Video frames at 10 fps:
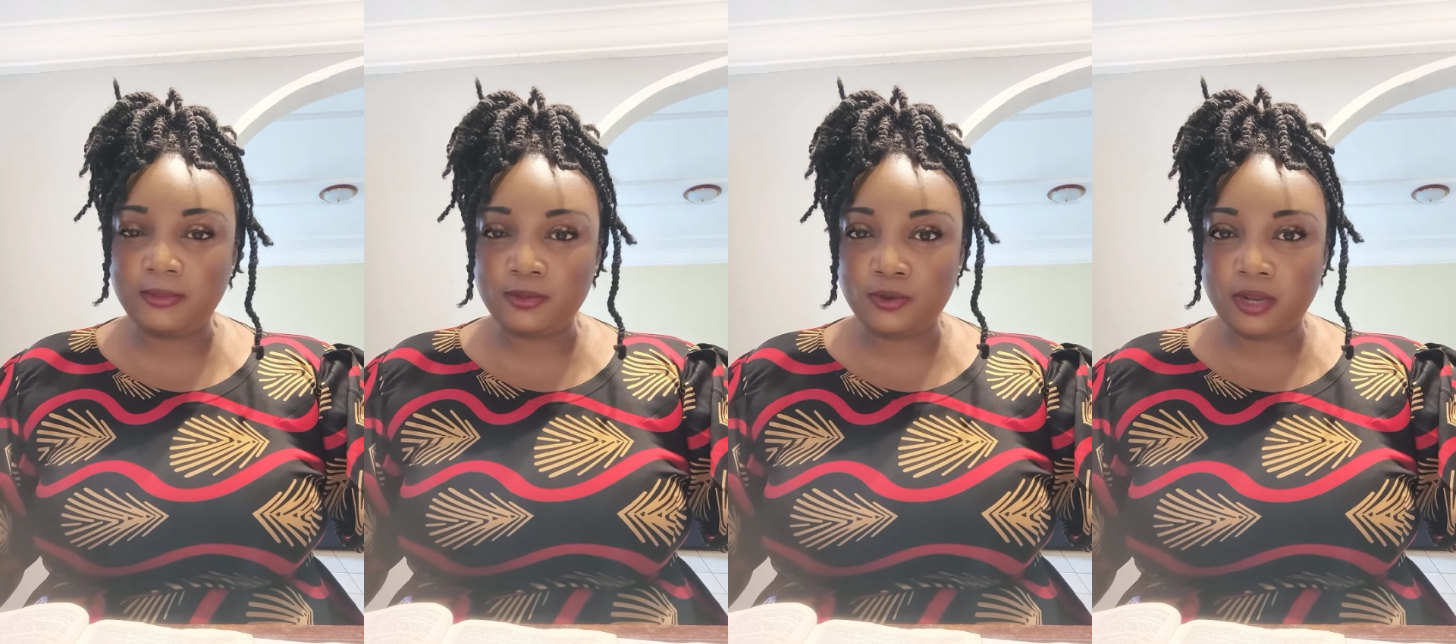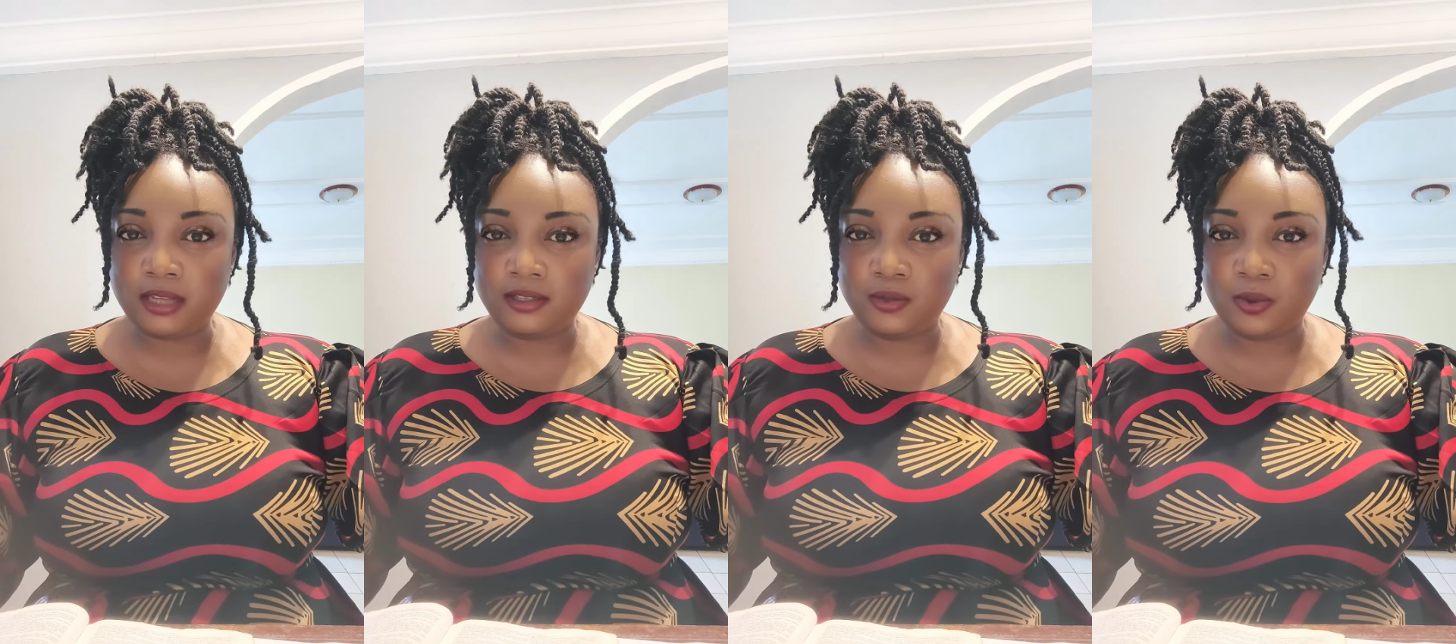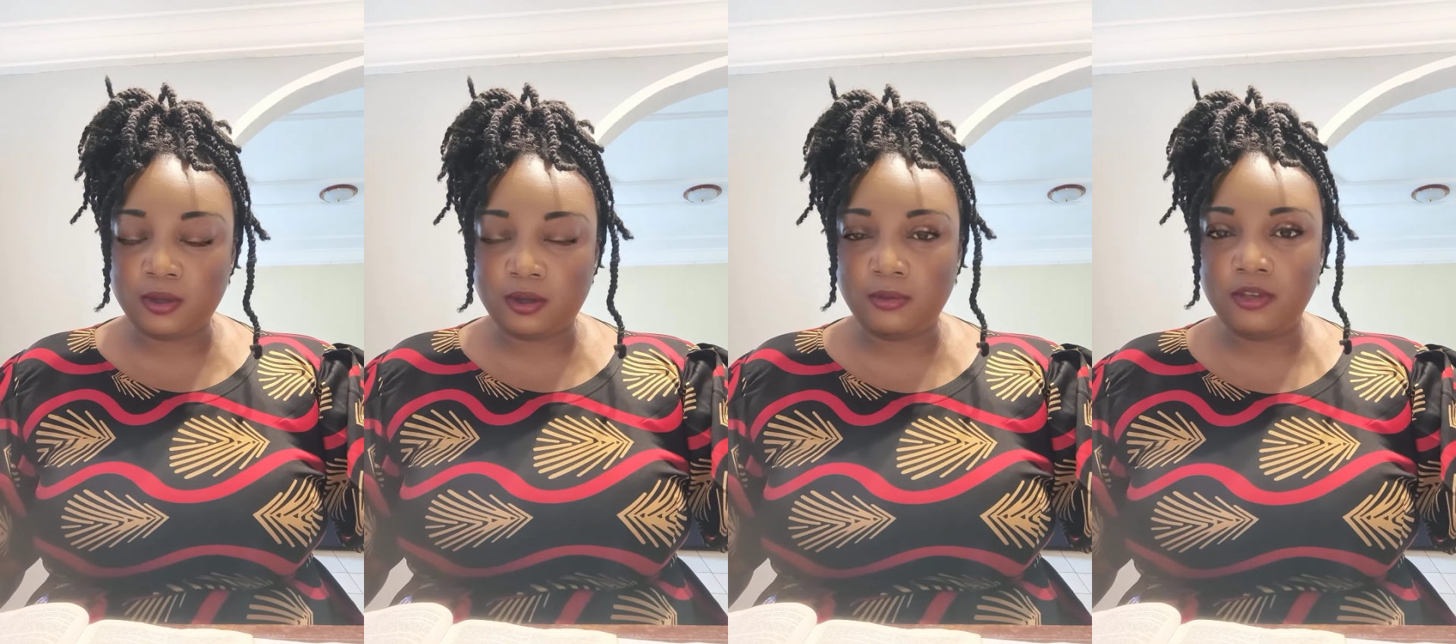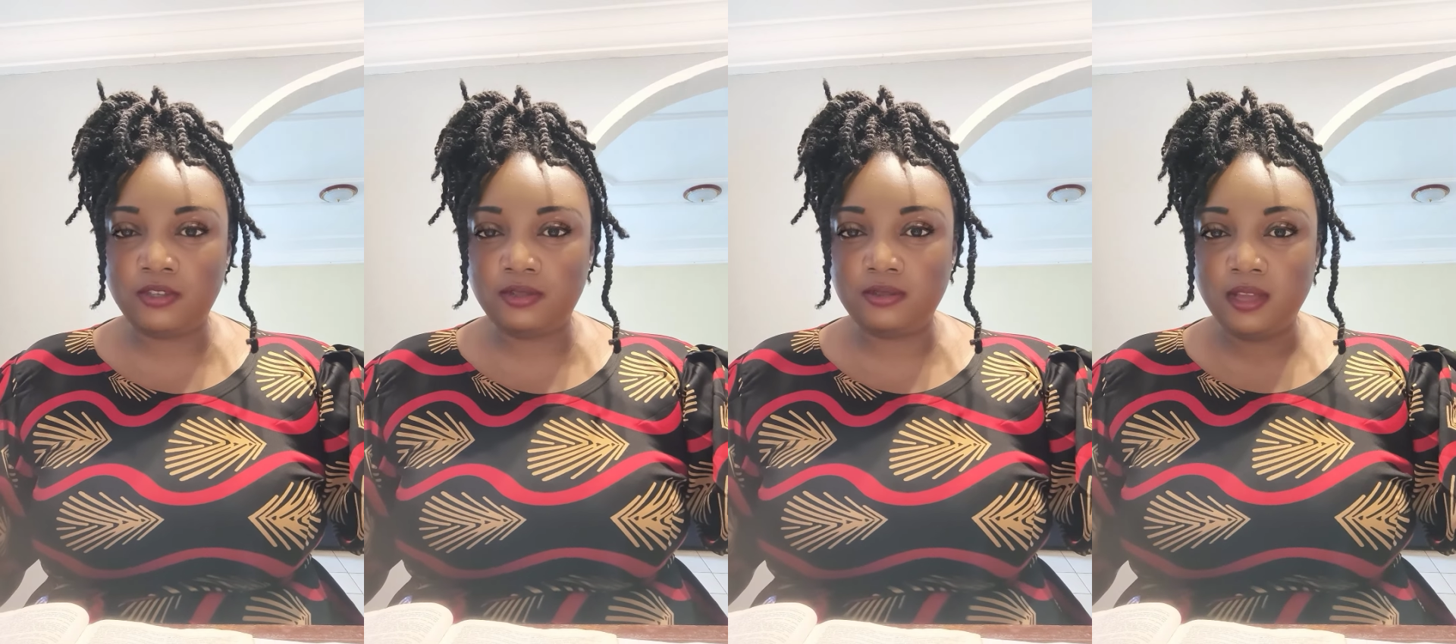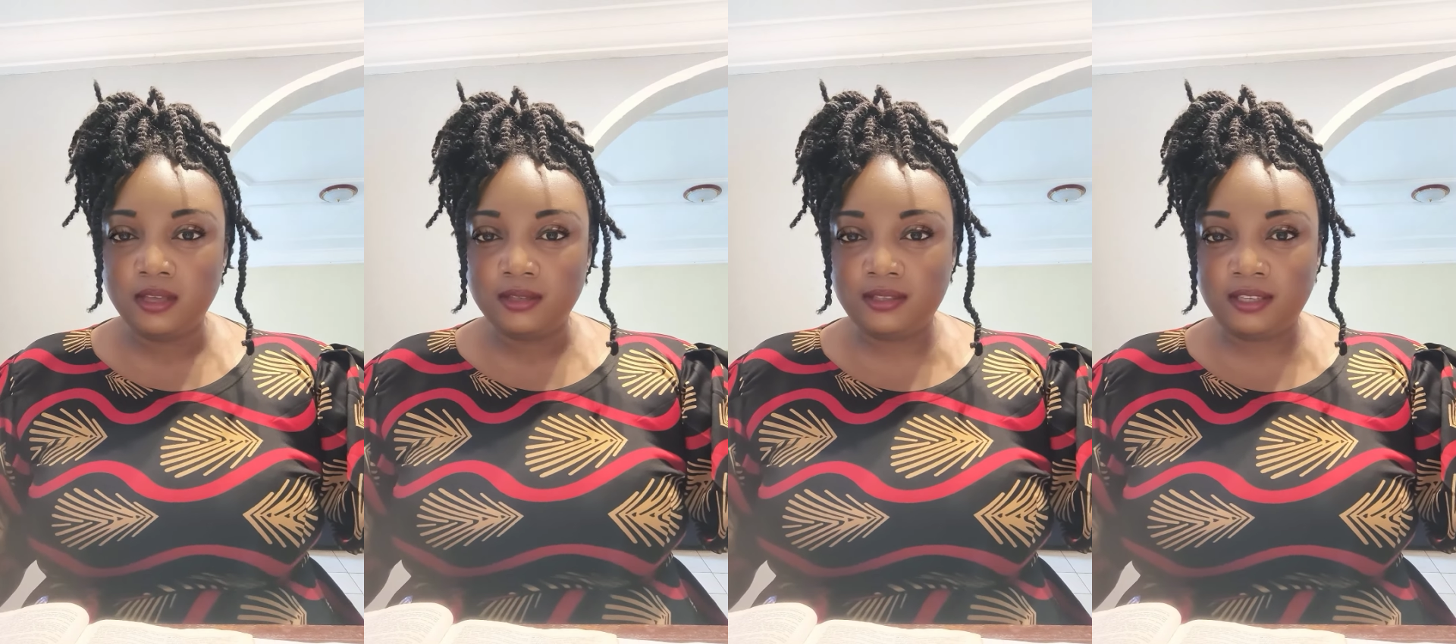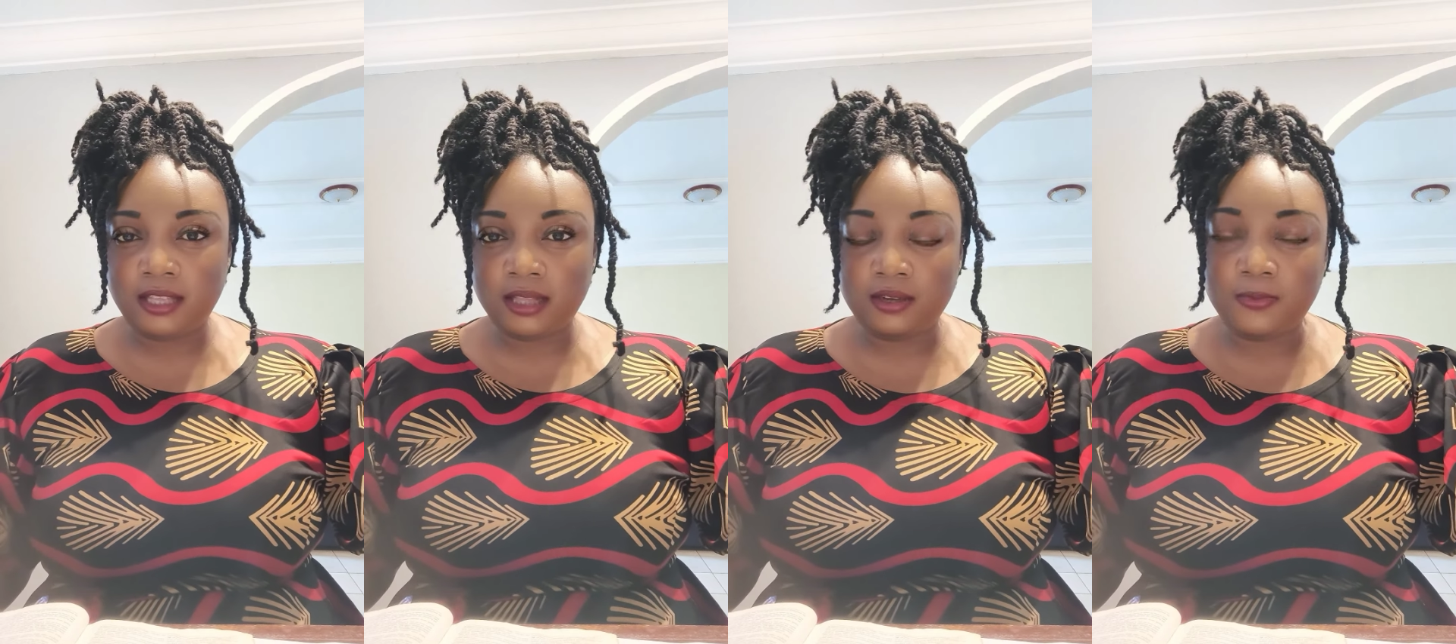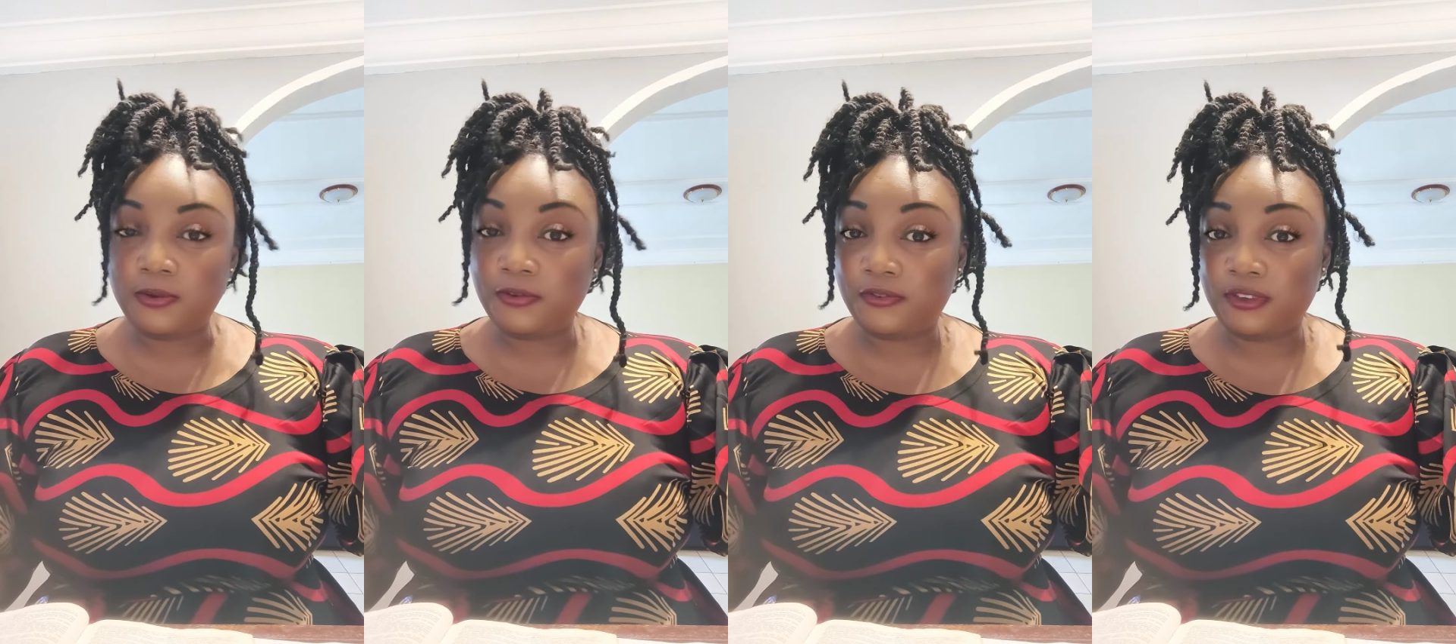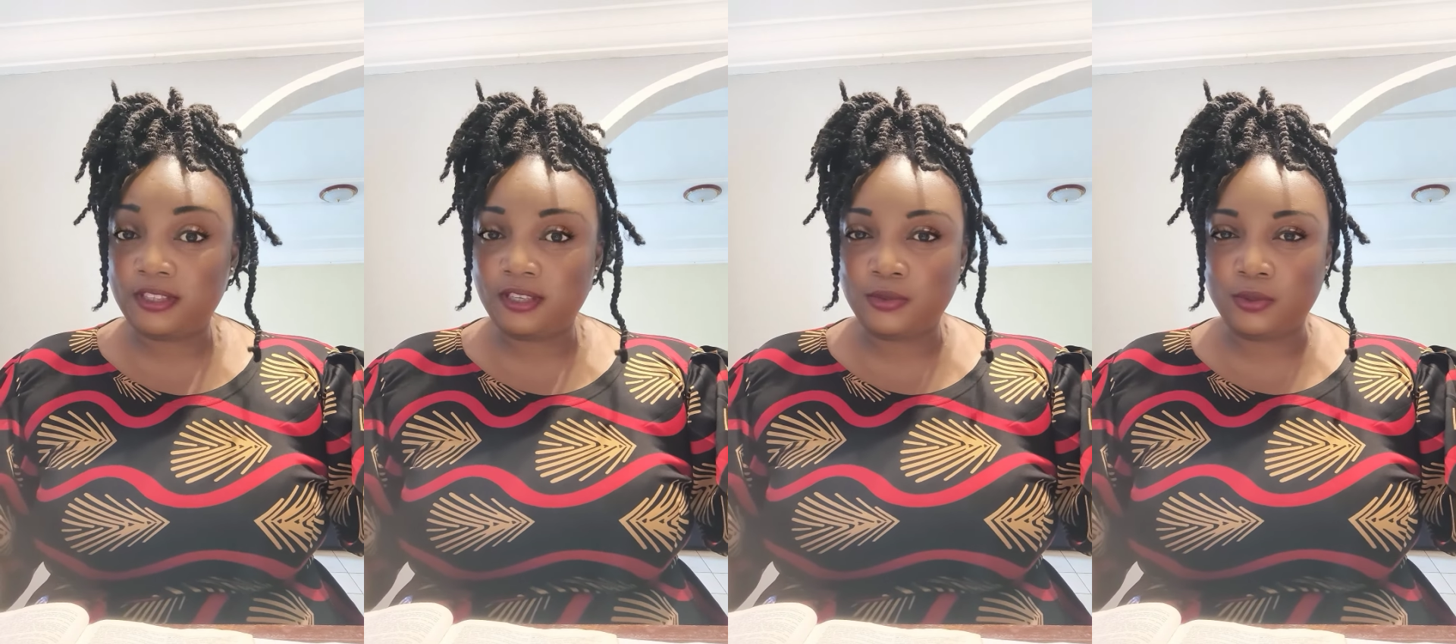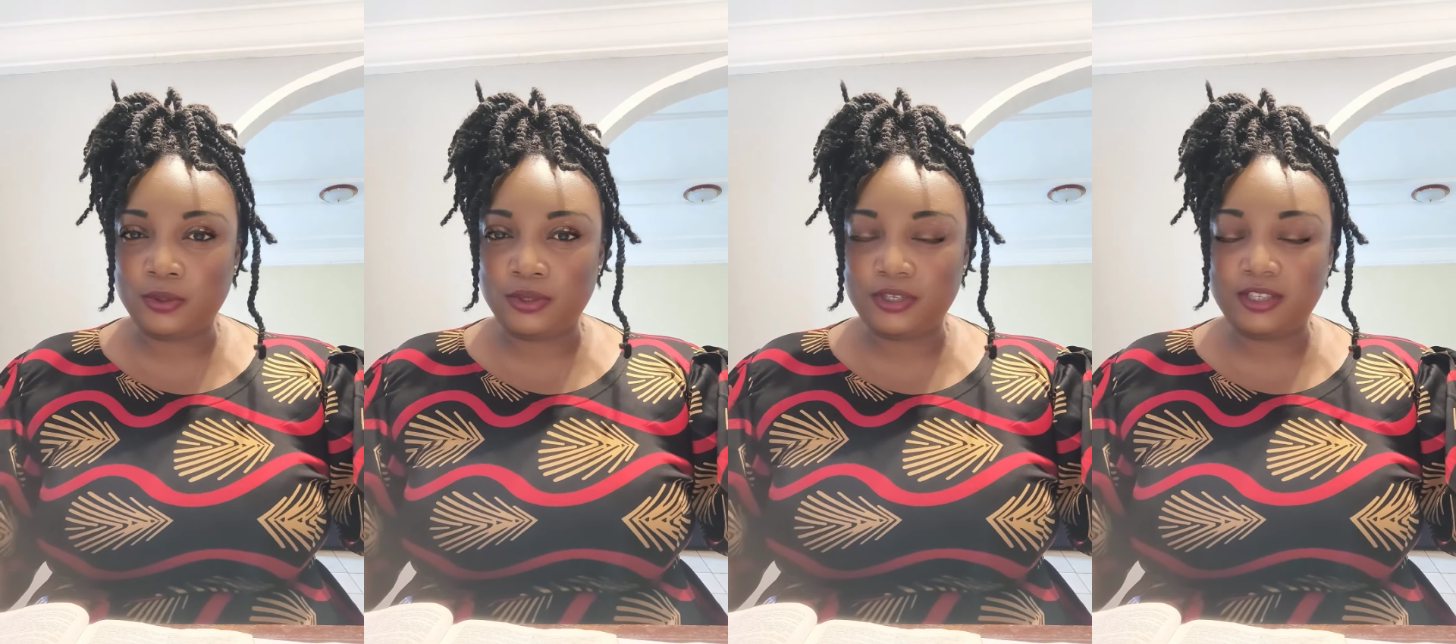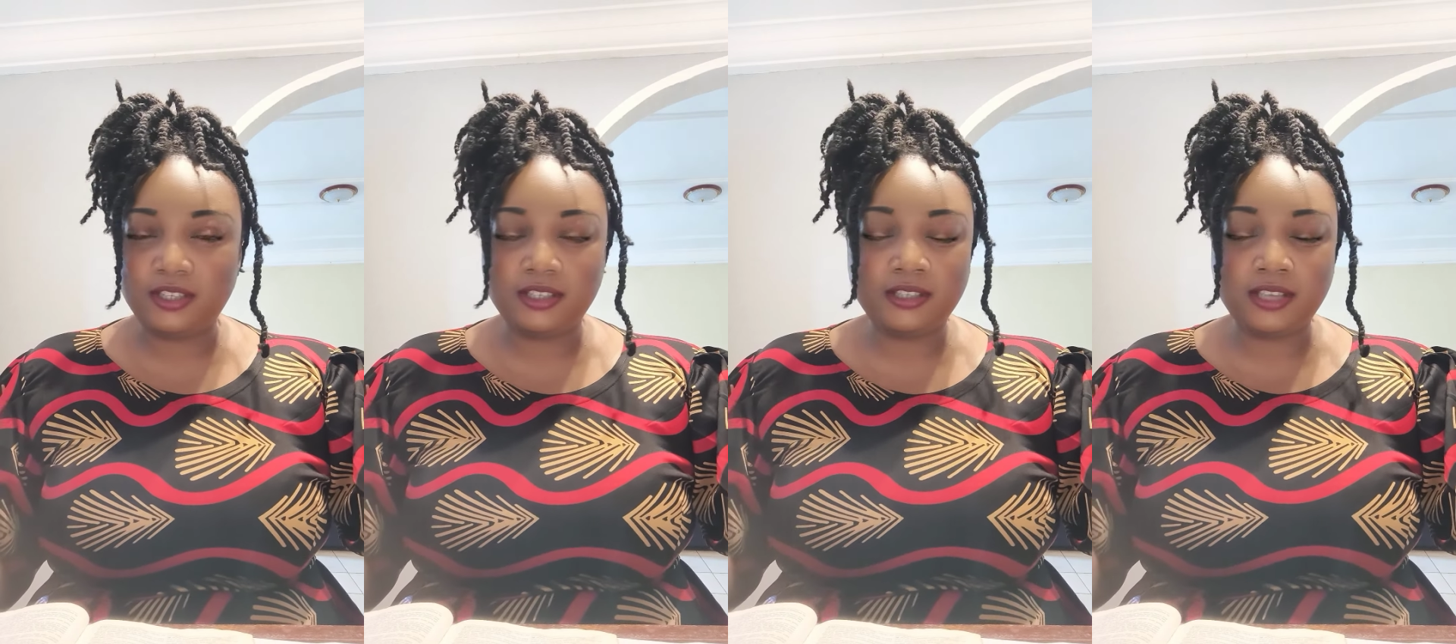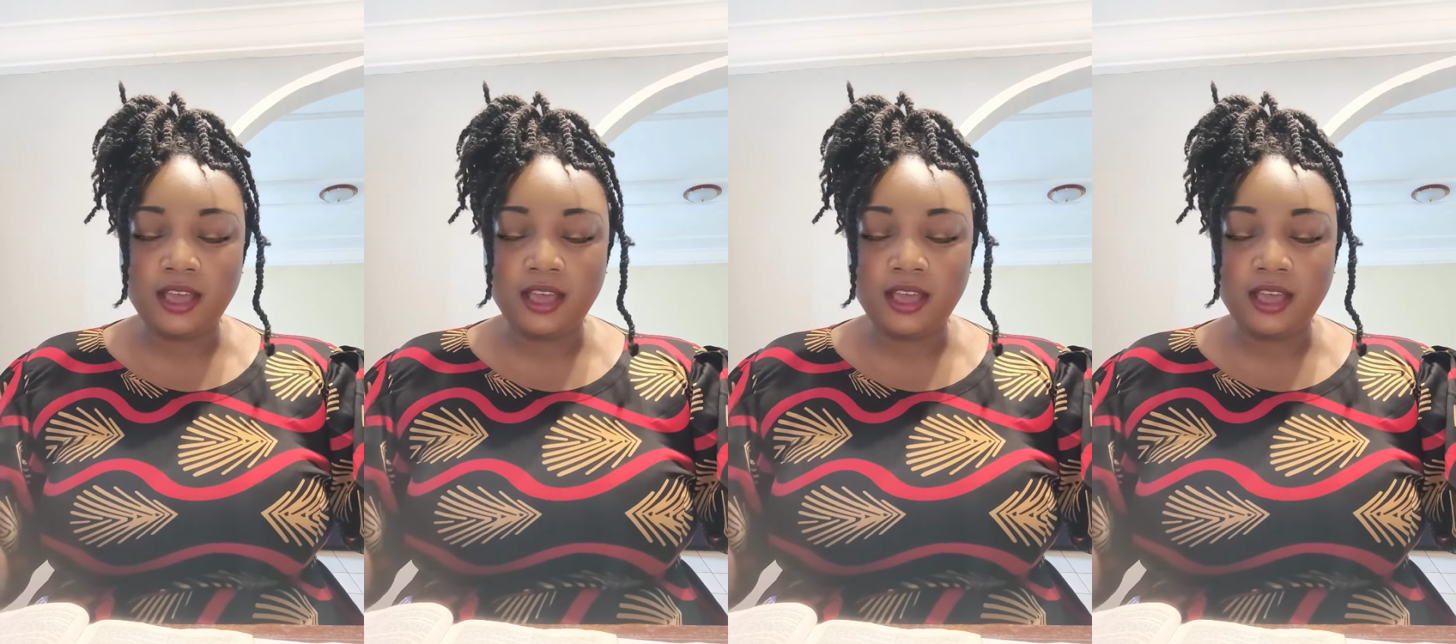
I'm so glad to welcome you to yet another prophetic word.